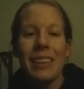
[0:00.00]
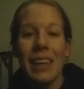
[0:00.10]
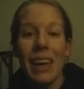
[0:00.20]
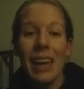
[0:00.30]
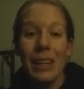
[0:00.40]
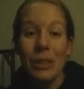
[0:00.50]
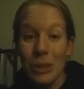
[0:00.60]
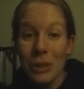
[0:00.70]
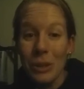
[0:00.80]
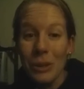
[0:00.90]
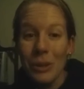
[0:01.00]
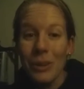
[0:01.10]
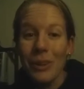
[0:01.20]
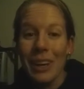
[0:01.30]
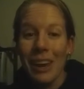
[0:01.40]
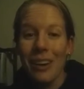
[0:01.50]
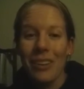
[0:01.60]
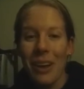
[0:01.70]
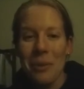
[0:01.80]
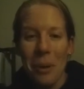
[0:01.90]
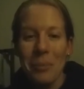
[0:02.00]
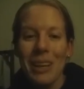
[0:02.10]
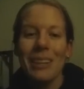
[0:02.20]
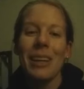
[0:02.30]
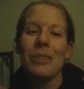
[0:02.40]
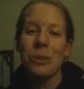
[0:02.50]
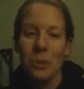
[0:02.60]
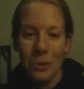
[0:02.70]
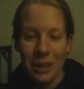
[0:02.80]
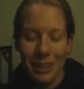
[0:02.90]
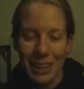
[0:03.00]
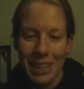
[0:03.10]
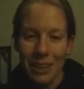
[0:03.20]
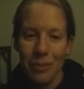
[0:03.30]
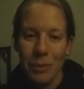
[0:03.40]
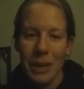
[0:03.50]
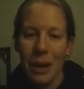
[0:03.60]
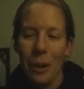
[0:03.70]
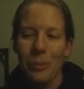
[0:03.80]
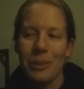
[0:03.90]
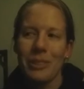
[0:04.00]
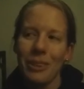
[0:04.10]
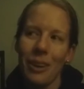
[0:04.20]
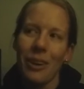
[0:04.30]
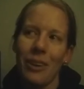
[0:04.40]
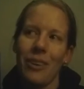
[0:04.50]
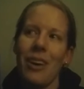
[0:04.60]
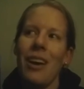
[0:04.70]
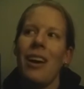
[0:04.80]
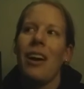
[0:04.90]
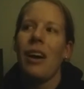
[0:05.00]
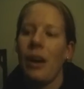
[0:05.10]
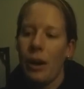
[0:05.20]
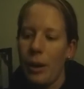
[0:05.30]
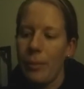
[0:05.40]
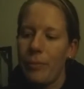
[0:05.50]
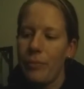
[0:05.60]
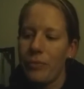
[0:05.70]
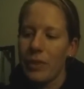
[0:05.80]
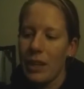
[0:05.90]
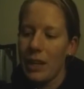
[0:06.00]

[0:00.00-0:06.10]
they do care a lot about me and they do want to like give me help. So I